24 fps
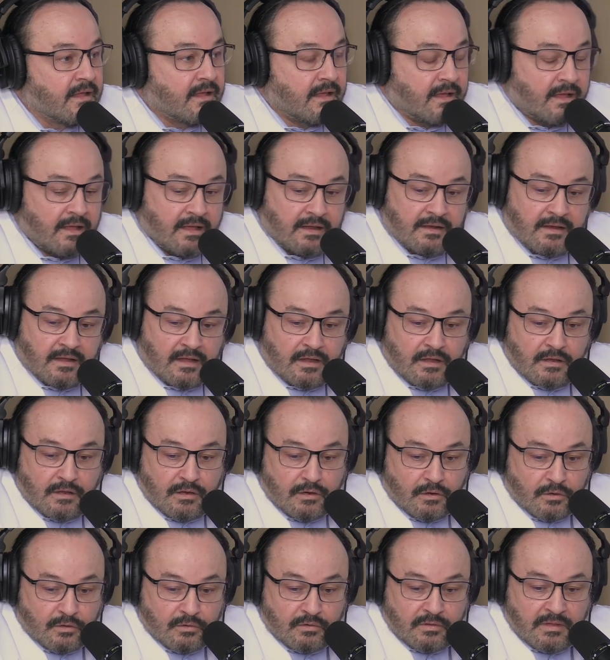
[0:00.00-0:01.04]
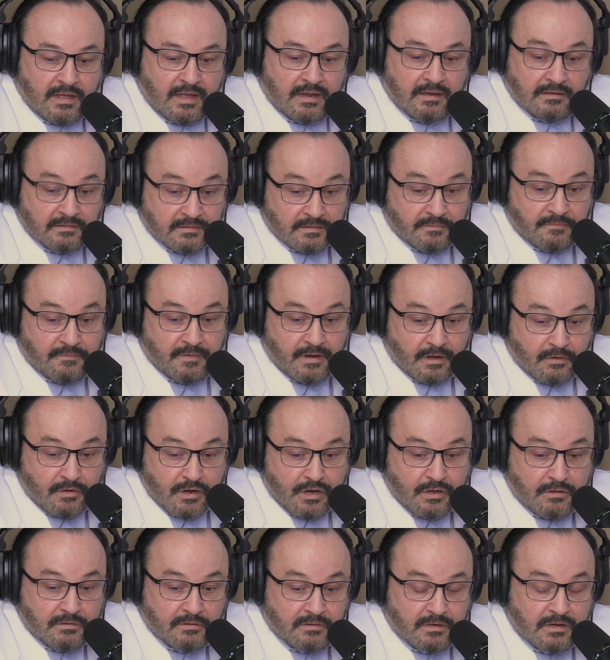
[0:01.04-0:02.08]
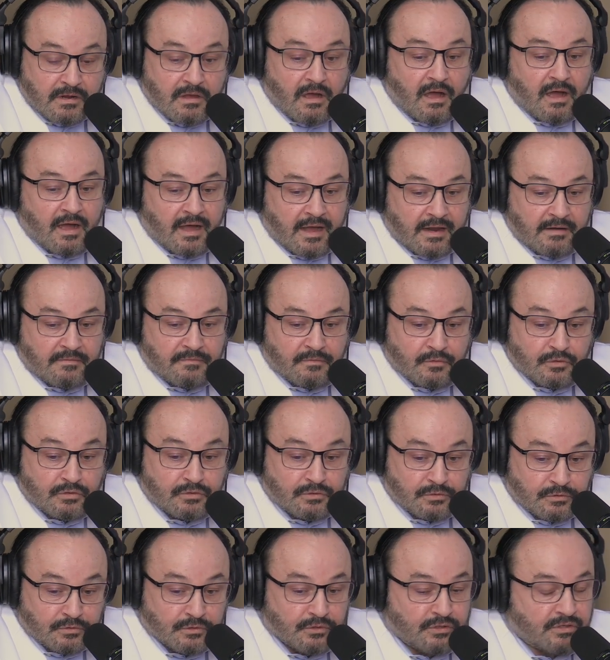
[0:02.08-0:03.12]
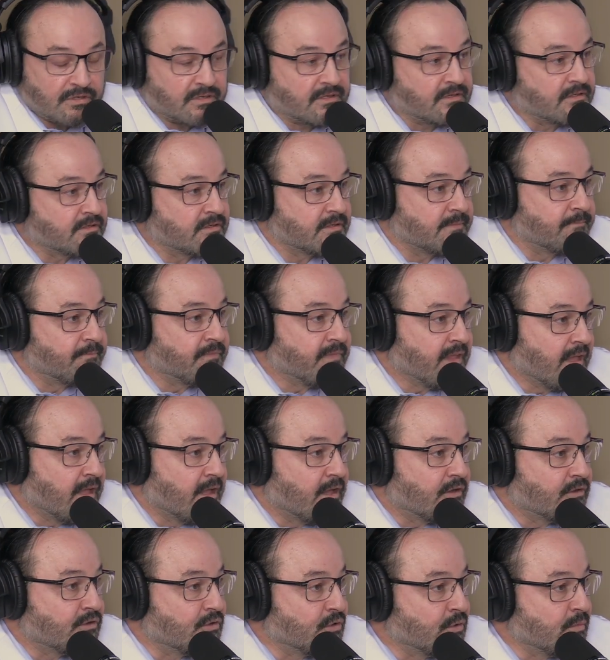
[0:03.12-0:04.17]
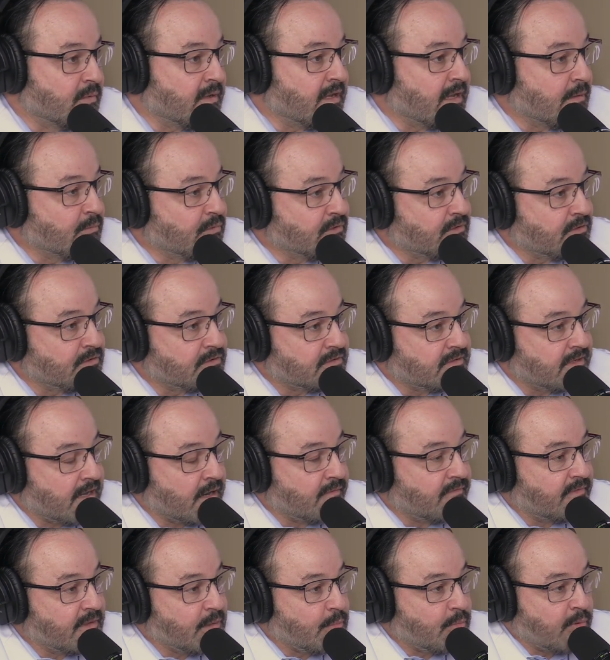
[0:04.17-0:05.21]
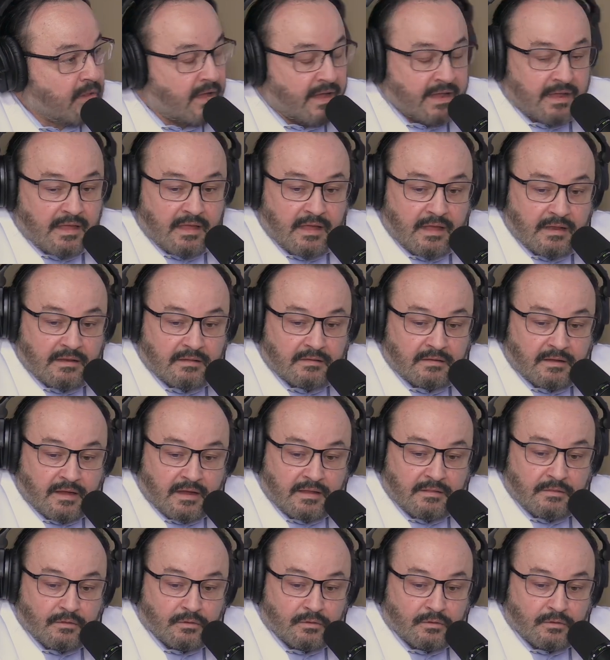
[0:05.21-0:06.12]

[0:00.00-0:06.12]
And, that is a very good guide for surgeons to be able to safely plicate and tighten